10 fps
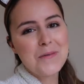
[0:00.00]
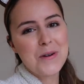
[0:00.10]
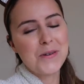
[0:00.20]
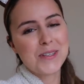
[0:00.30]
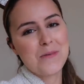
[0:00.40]

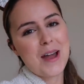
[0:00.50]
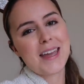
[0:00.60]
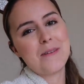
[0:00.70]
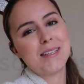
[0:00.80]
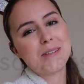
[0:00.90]
We're also
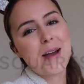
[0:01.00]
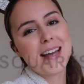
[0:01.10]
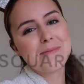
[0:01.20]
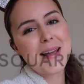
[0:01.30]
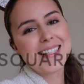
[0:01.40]
working with
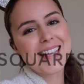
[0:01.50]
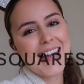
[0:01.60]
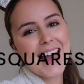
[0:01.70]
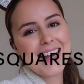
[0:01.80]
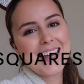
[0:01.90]
Squarespace
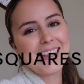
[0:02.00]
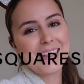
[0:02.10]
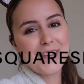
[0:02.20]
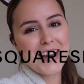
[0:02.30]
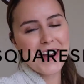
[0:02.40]
again in
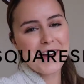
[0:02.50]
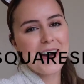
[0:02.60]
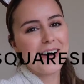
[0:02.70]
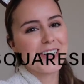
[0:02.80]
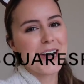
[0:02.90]
this video.
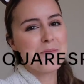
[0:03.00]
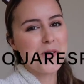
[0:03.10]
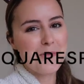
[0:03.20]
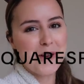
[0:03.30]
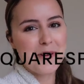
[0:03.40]
I'll chat
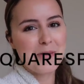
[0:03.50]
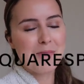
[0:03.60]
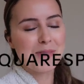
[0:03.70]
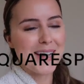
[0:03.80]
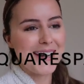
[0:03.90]
more about my
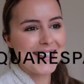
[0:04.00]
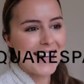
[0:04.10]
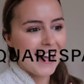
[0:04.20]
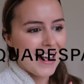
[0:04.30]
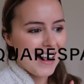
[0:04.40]
website
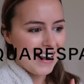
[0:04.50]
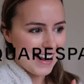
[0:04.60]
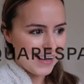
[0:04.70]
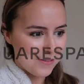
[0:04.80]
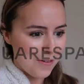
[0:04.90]

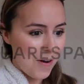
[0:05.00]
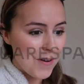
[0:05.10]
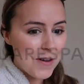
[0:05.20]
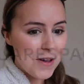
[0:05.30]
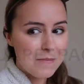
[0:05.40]
later
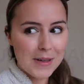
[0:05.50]
on.